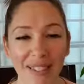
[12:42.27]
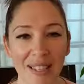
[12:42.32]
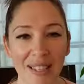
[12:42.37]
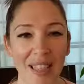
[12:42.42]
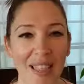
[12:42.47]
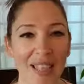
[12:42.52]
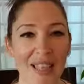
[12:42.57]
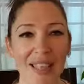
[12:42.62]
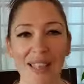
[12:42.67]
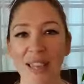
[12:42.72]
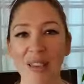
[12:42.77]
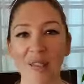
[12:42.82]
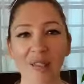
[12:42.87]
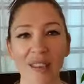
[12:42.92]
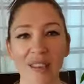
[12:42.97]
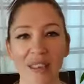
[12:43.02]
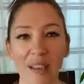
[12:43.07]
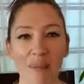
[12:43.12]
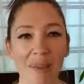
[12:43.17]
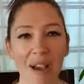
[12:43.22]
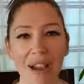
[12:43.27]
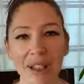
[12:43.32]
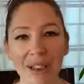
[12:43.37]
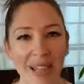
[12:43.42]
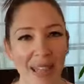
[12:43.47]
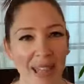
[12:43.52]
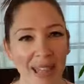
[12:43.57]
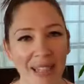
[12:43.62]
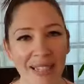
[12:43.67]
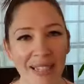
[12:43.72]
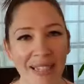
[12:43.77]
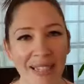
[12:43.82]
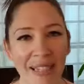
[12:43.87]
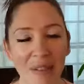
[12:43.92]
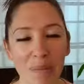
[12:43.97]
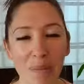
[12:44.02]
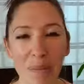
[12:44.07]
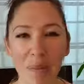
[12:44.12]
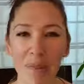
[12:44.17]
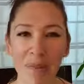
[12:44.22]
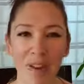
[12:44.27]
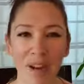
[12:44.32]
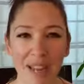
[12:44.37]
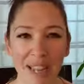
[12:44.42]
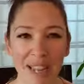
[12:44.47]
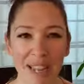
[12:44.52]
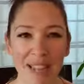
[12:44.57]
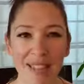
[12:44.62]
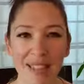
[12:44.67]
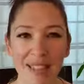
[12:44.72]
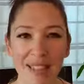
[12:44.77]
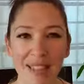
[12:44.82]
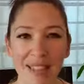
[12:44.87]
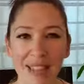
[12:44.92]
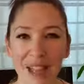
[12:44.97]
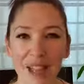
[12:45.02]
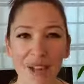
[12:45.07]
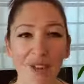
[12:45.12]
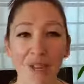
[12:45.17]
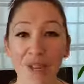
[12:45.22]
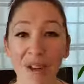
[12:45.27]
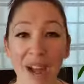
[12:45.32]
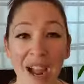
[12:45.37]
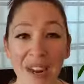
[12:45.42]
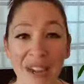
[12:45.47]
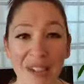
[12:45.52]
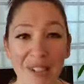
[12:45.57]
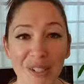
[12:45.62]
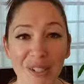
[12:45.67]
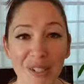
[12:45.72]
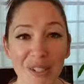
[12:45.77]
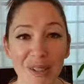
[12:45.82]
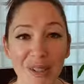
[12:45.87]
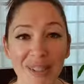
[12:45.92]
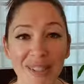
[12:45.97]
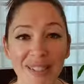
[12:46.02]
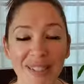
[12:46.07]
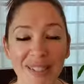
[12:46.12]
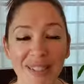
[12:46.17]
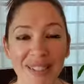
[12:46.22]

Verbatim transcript: In giving him unending praise and gratitude